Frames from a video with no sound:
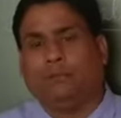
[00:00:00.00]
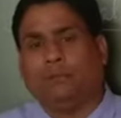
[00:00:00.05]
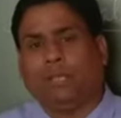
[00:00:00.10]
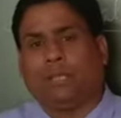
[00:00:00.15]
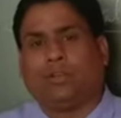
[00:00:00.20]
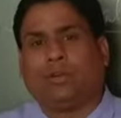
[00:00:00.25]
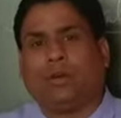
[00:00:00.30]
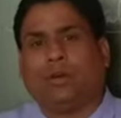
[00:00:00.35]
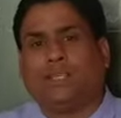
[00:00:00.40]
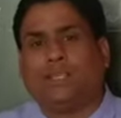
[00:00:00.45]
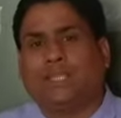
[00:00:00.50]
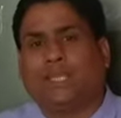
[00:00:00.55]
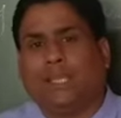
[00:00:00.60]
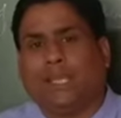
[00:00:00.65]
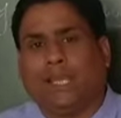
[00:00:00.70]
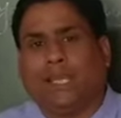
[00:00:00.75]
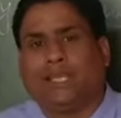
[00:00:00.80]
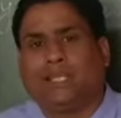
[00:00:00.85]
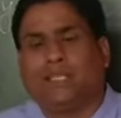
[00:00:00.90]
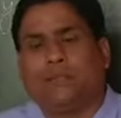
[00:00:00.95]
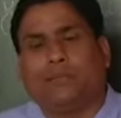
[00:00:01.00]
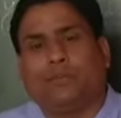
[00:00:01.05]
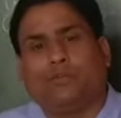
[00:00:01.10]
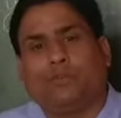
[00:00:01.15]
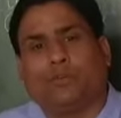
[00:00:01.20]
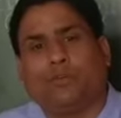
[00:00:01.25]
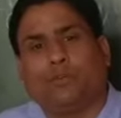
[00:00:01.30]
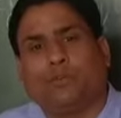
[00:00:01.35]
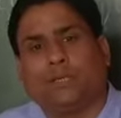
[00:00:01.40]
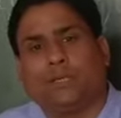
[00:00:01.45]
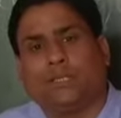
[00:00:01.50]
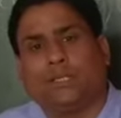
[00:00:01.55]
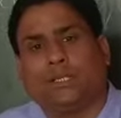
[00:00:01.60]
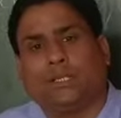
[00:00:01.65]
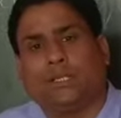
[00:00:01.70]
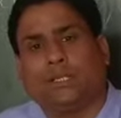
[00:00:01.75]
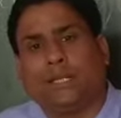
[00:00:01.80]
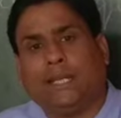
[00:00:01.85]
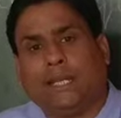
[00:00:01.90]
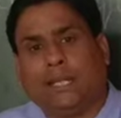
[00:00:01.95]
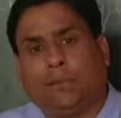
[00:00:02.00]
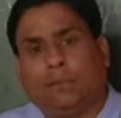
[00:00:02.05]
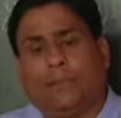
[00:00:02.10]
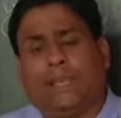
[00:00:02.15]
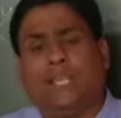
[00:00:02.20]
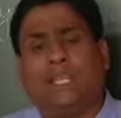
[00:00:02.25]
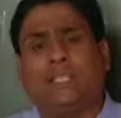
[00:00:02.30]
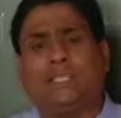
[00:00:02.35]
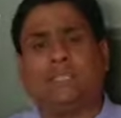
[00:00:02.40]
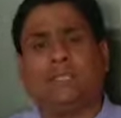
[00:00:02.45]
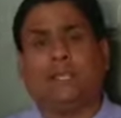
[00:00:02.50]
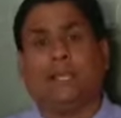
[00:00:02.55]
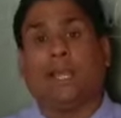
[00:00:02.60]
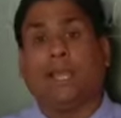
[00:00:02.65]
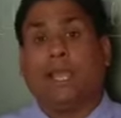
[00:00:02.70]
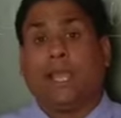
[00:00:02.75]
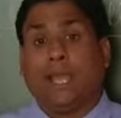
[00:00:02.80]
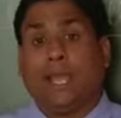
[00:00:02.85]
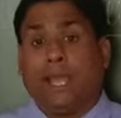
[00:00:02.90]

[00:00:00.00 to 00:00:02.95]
because he is a poor person. It means,